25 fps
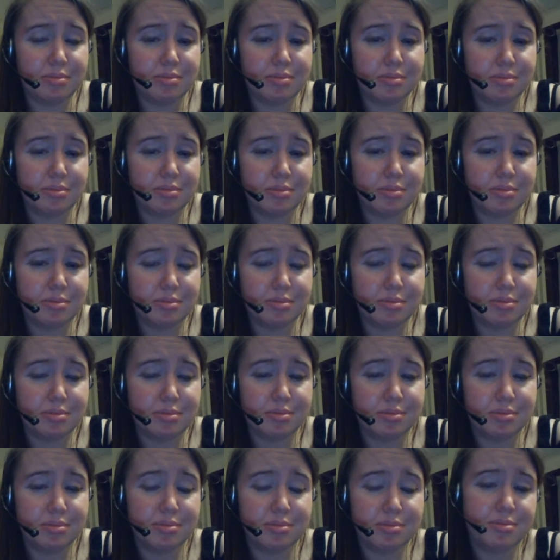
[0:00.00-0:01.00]

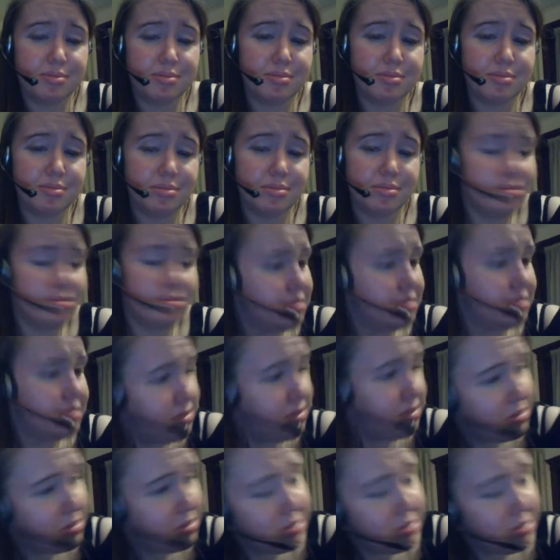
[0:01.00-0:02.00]

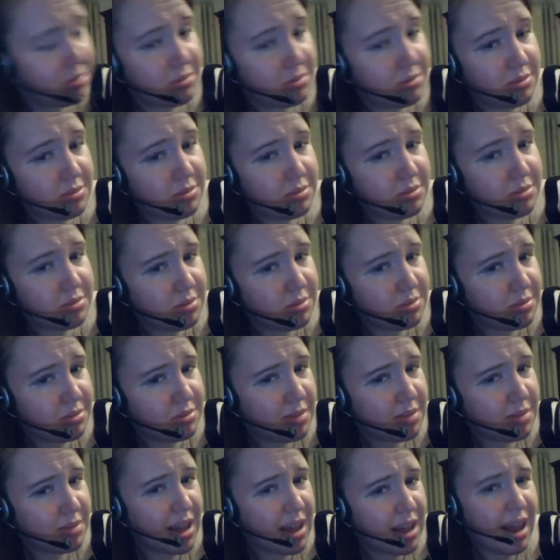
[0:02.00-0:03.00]

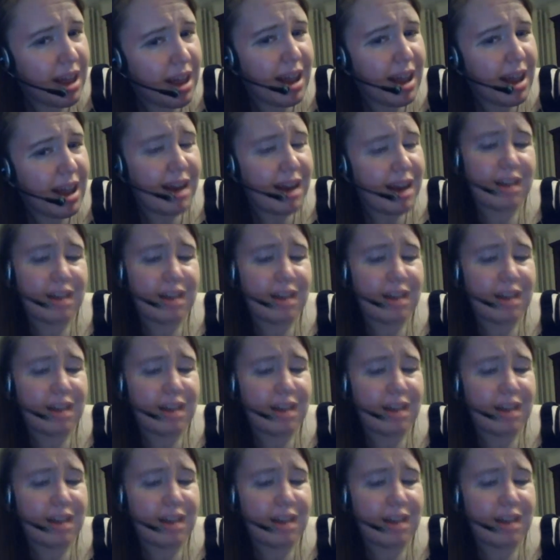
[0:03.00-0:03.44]
No one is speaking in this clip.